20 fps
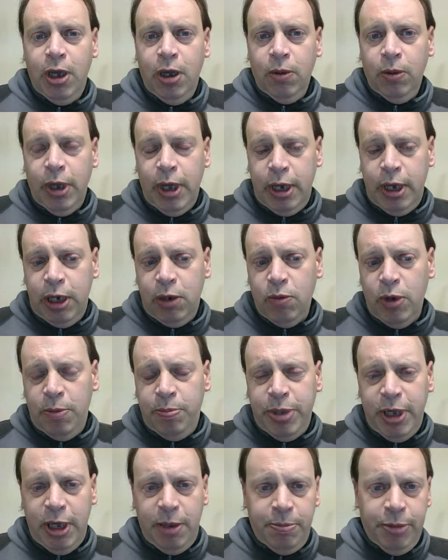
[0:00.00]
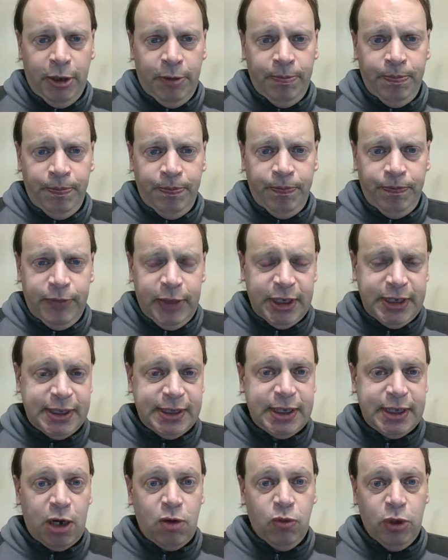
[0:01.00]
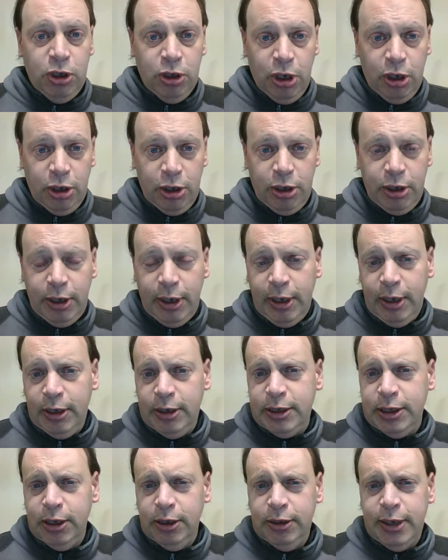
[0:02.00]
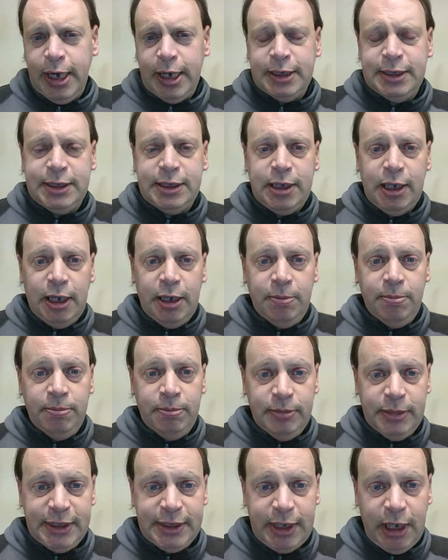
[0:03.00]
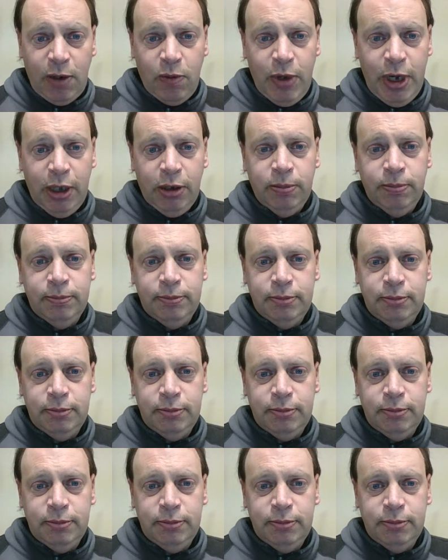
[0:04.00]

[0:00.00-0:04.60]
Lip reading: Well, anyway, people, this is Edwin Learnard. And until next time, stay well.